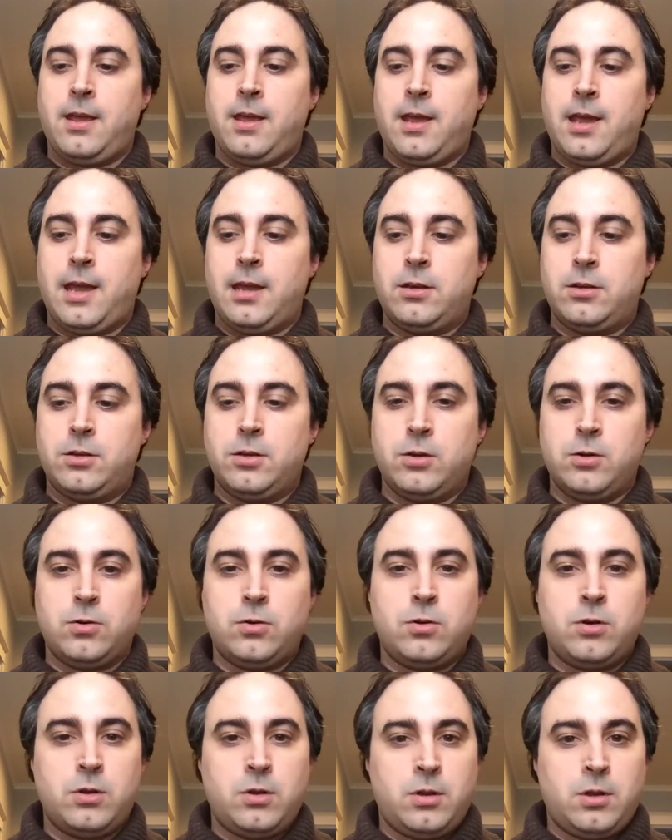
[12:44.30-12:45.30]
and
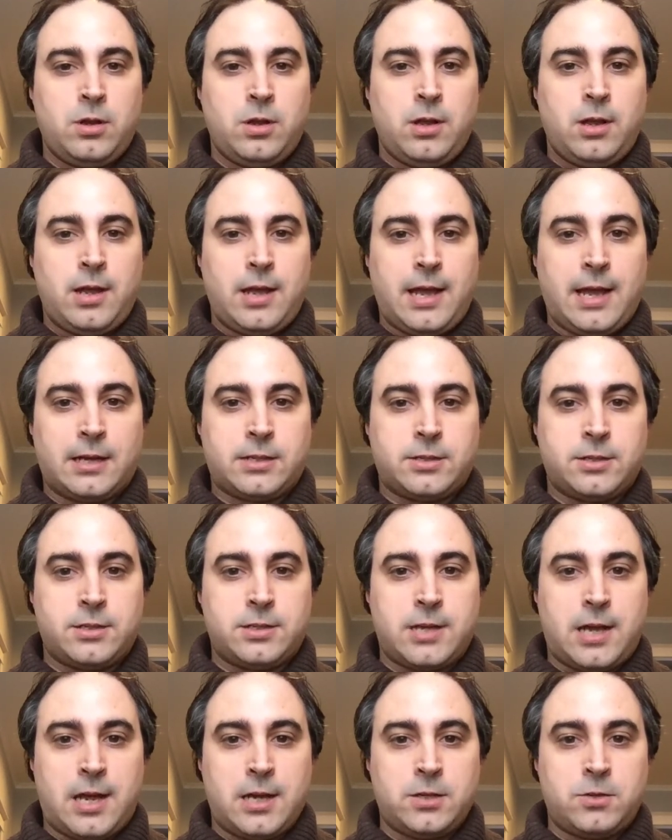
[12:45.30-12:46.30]
do
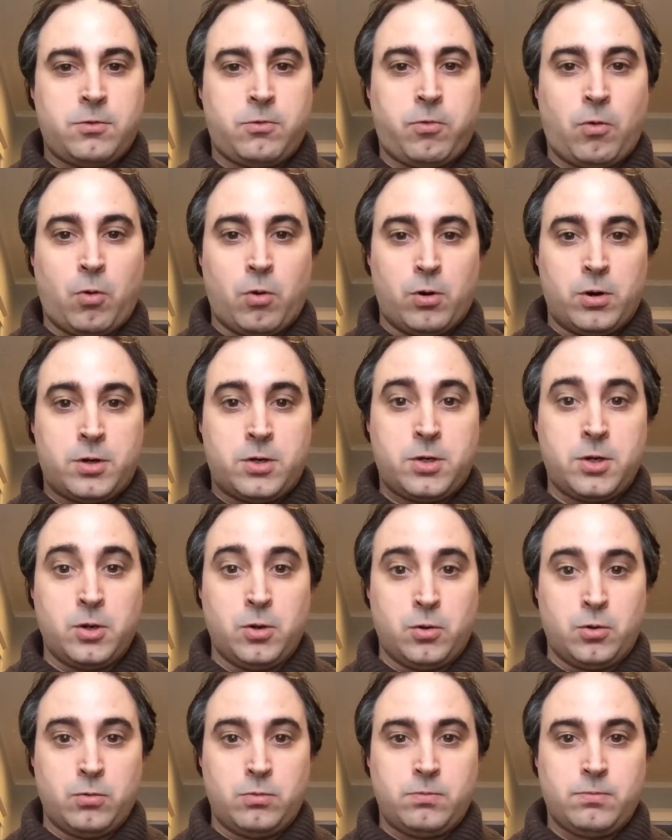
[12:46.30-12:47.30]
exercise
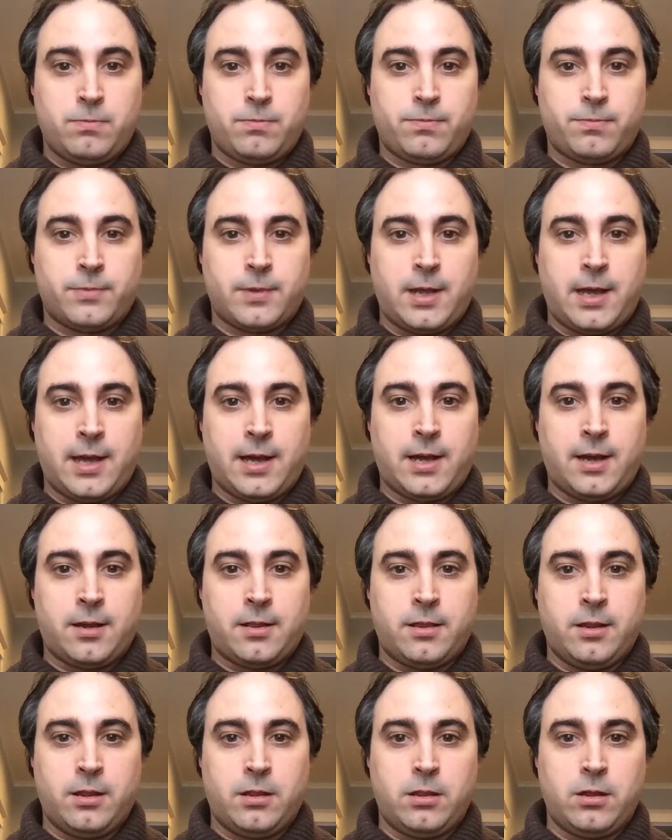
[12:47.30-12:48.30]
4.2,
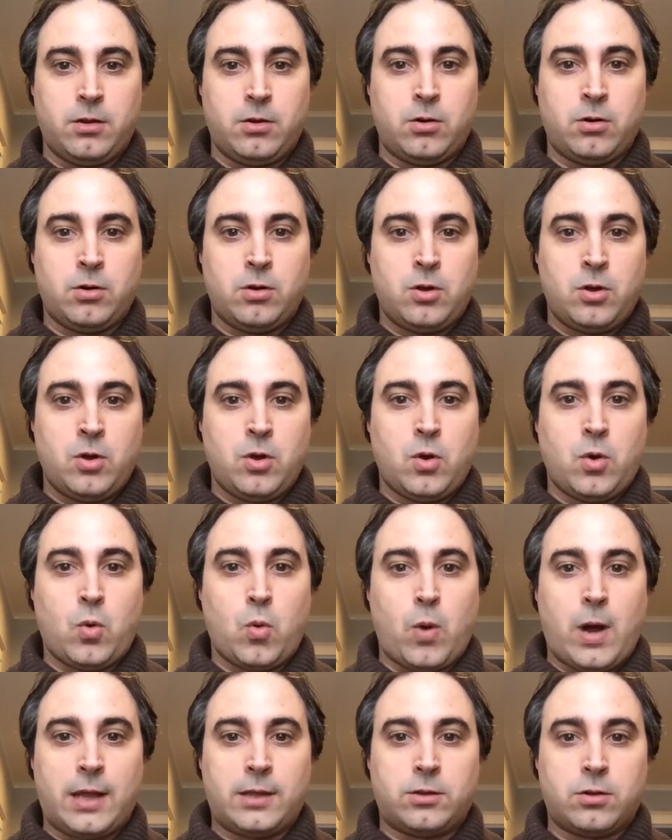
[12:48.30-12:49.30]
ejercicio
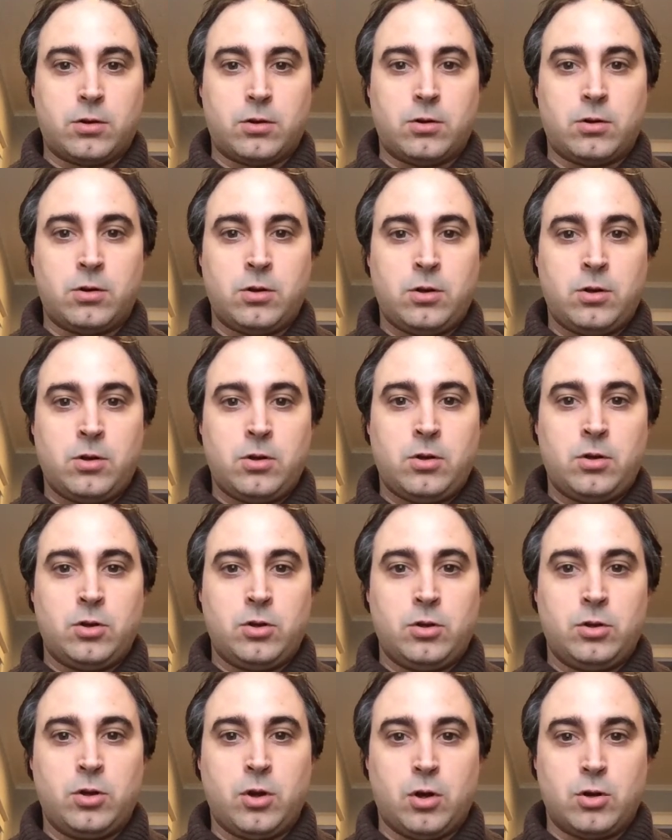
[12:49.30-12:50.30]

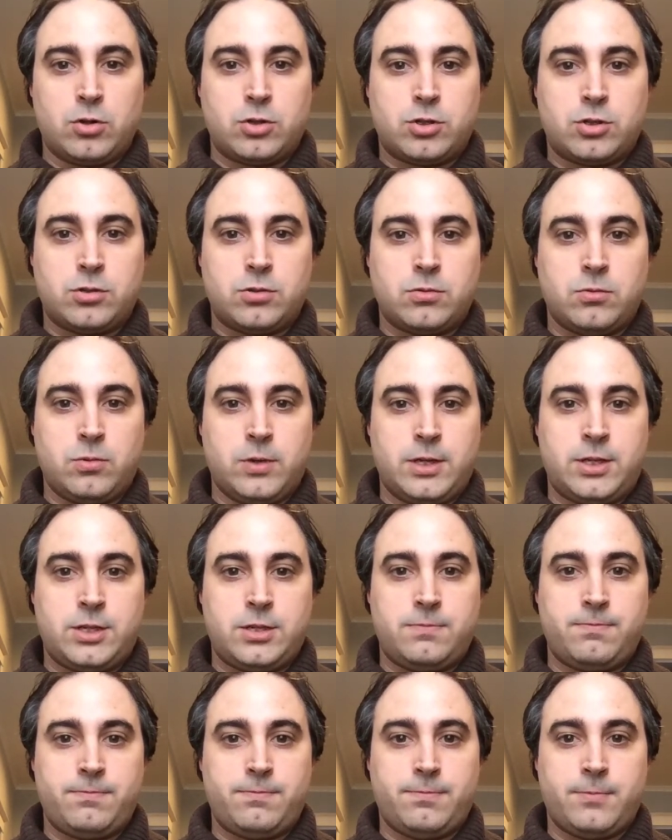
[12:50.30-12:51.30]
4.2,
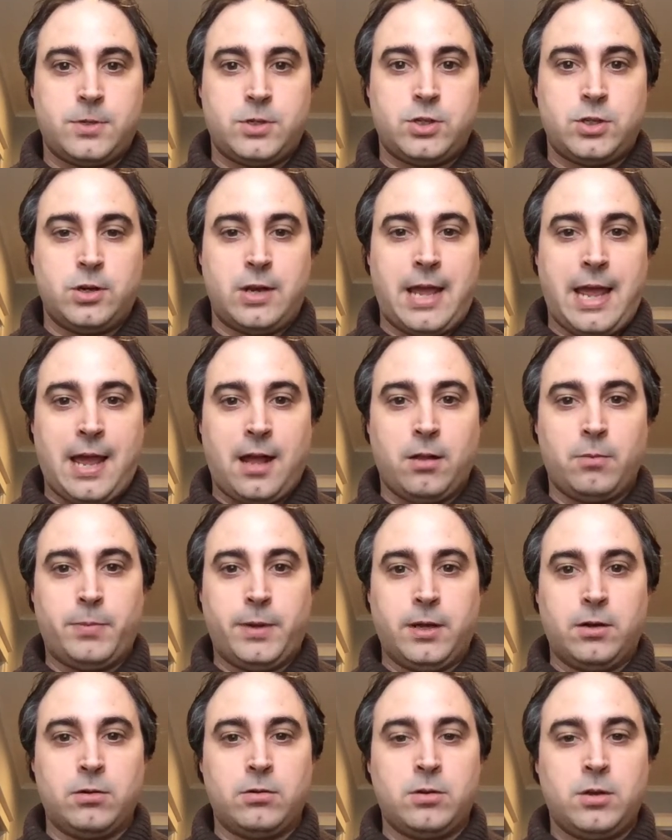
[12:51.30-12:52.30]
which should help
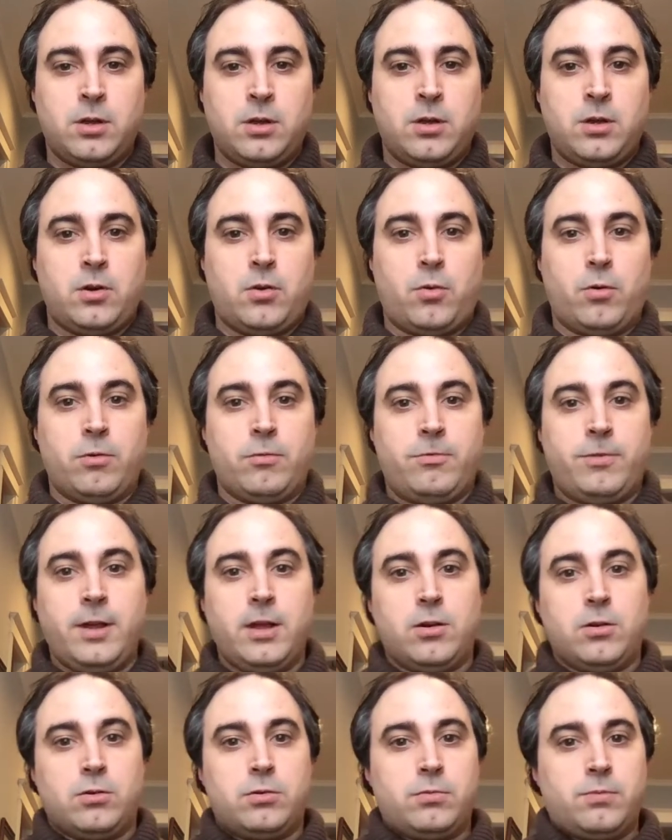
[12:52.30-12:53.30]
you
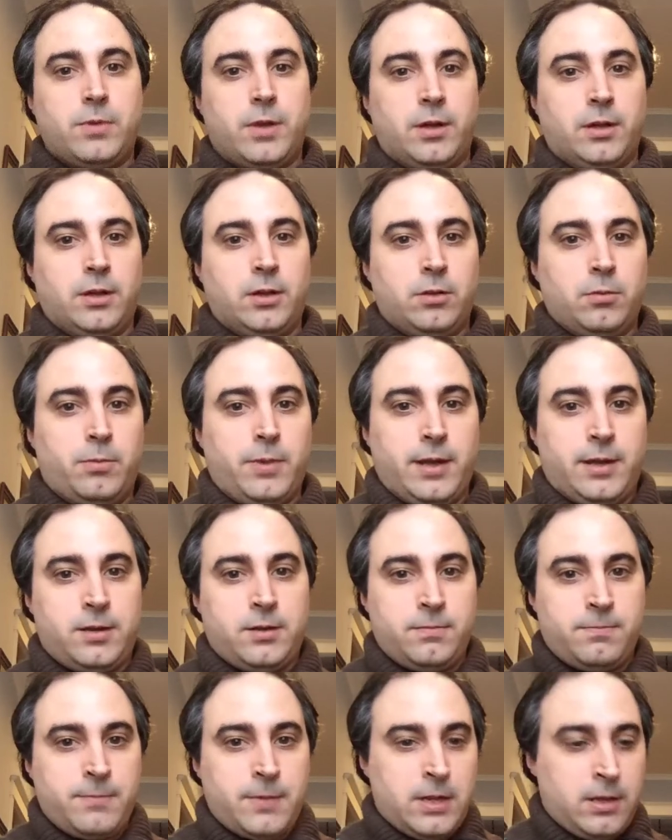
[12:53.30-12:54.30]
review a little
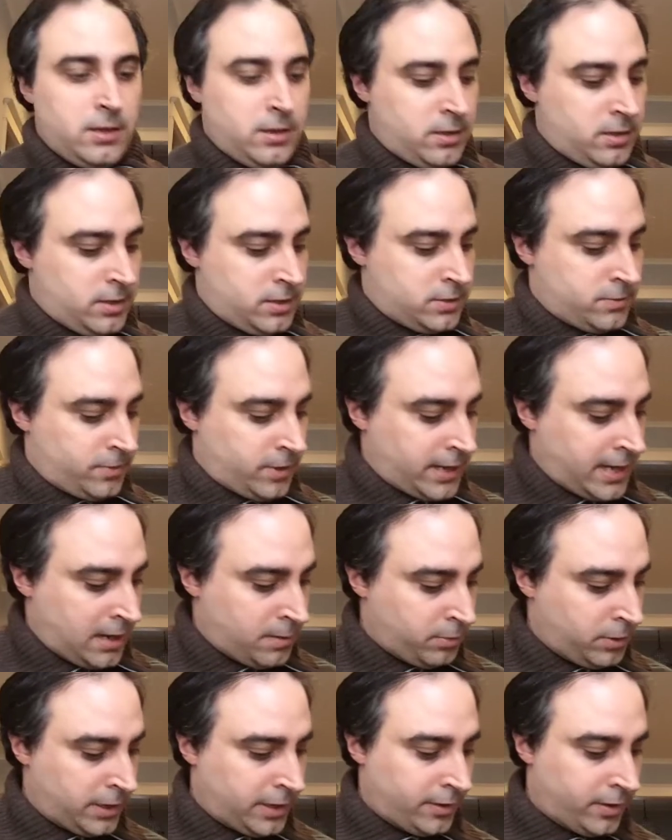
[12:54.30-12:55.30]
bit this
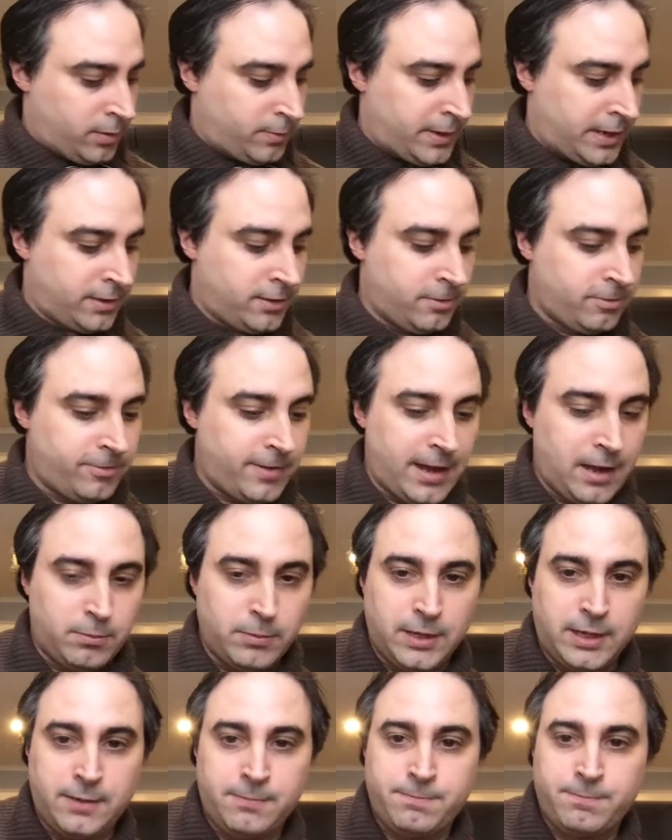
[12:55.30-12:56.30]
vocabulary about the
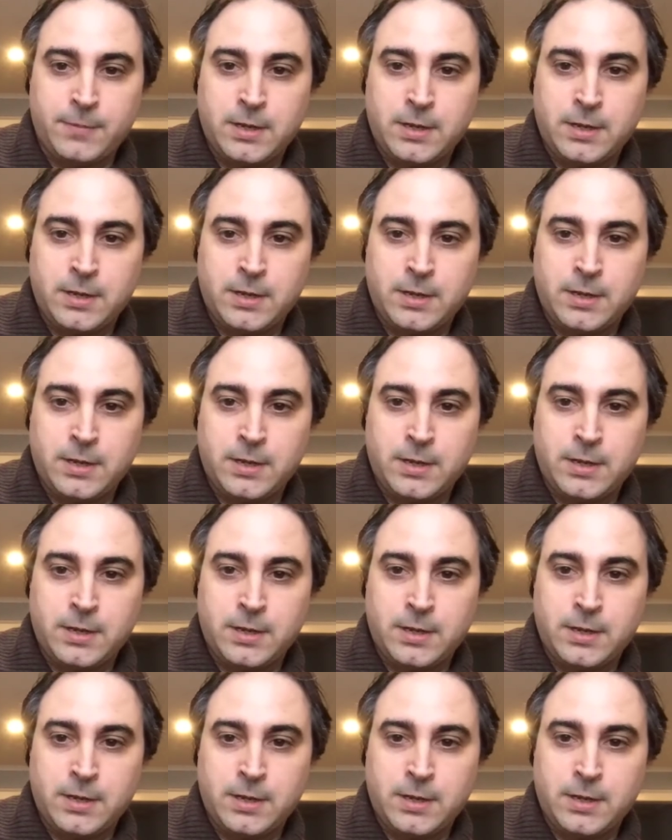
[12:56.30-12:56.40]
family,